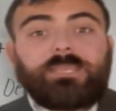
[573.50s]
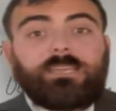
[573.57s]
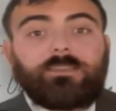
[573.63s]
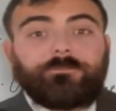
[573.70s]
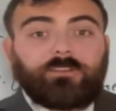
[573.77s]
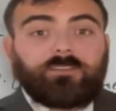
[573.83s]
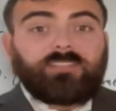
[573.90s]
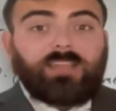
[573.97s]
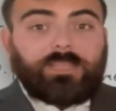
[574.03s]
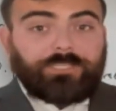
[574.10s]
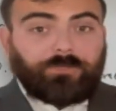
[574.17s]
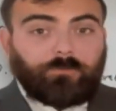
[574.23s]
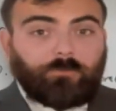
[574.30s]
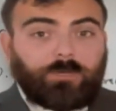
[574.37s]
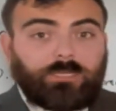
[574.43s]
it for
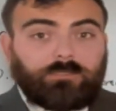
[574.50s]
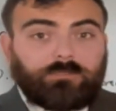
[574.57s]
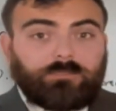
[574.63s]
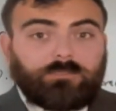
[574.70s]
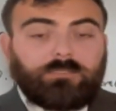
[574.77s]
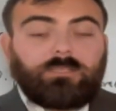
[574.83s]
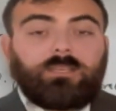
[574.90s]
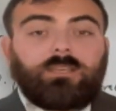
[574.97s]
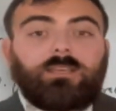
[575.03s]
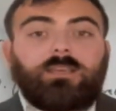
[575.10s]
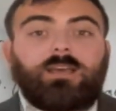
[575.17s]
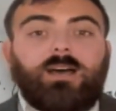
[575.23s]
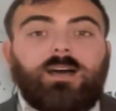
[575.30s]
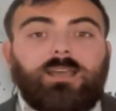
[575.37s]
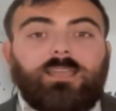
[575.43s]
Section 1.
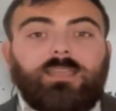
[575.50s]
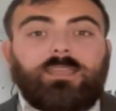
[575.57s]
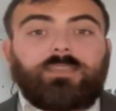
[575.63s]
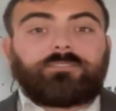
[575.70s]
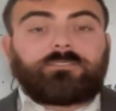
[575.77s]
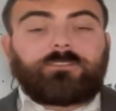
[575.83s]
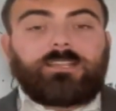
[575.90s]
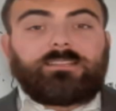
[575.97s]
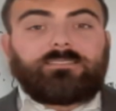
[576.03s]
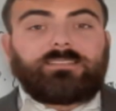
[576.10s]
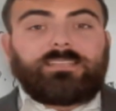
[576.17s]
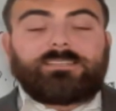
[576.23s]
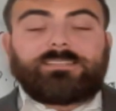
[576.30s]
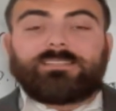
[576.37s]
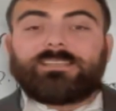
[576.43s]
It was great
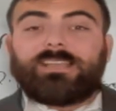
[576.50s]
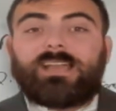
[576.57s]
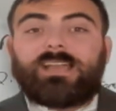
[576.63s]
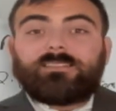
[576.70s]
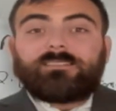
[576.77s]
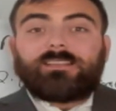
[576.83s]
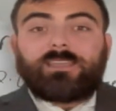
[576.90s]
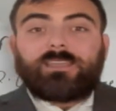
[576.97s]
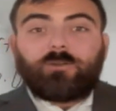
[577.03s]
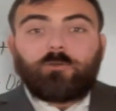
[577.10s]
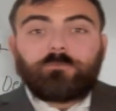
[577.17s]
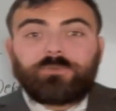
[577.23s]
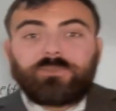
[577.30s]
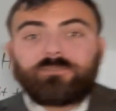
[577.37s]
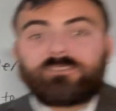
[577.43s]
seeing you guys. I
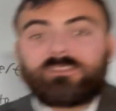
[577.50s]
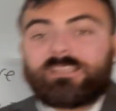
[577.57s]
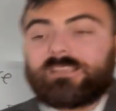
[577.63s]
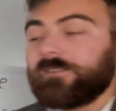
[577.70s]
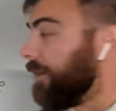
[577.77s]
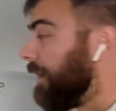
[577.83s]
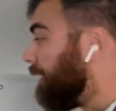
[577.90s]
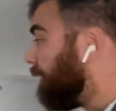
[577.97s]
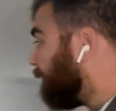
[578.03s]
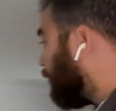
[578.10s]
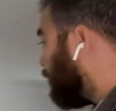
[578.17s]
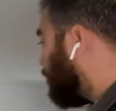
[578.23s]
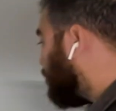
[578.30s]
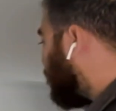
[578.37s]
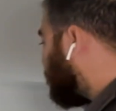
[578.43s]
hope you stick around for
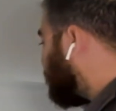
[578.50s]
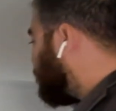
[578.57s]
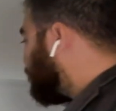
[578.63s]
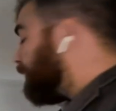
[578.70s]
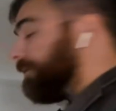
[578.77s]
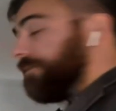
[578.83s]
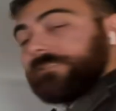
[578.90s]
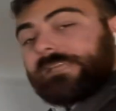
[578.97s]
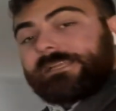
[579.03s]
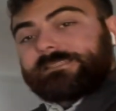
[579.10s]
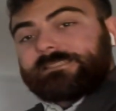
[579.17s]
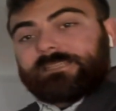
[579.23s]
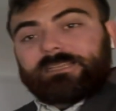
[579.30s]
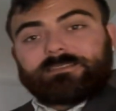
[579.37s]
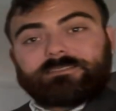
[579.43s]
Section 2, Debt
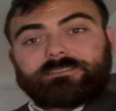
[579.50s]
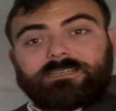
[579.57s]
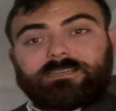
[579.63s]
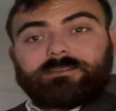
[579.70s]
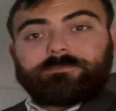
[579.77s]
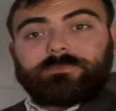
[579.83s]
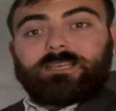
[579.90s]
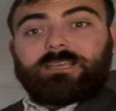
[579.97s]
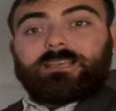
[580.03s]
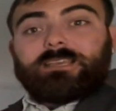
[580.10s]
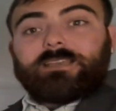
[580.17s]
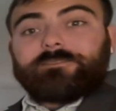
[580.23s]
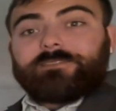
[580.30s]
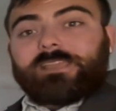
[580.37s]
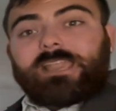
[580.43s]
to Income.
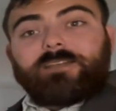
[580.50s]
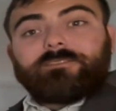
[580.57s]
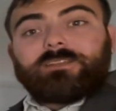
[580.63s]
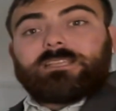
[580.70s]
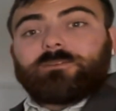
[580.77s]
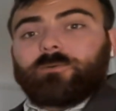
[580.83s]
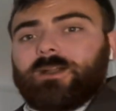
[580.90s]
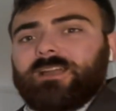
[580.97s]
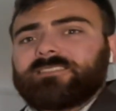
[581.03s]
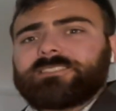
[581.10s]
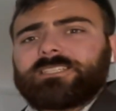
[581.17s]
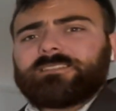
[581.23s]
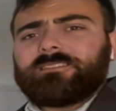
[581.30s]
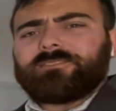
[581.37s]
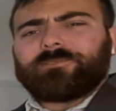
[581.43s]
If you have any
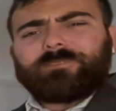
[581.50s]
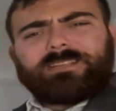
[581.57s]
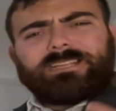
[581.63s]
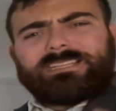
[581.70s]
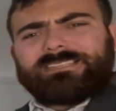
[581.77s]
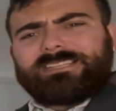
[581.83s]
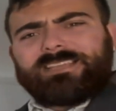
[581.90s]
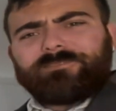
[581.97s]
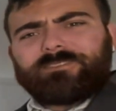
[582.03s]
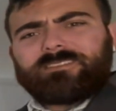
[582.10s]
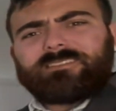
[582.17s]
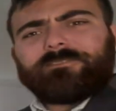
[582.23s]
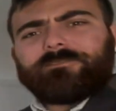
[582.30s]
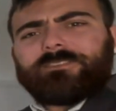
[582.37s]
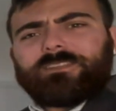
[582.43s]
questions or anything was
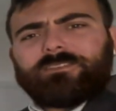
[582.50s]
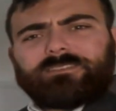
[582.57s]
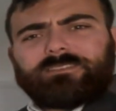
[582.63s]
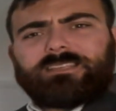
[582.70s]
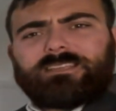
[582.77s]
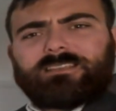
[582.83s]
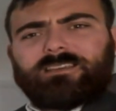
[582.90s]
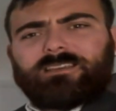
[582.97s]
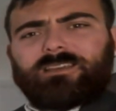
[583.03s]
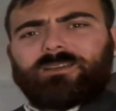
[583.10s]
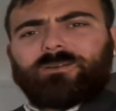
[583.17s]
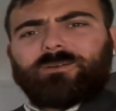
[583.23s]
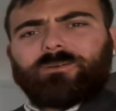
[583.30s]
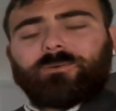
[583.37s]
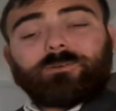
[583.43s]
confusing
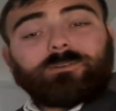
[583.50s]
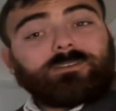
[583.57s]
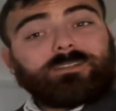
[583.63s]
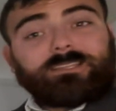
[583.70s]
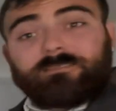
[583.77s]
or